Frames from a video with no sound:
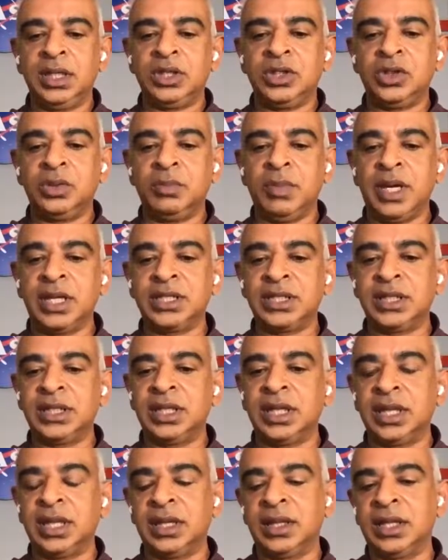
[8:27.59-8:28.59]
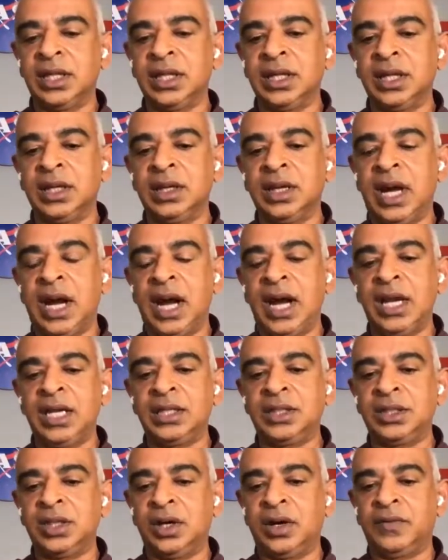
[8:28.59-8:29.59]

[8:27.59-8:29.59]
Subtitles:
to measure the height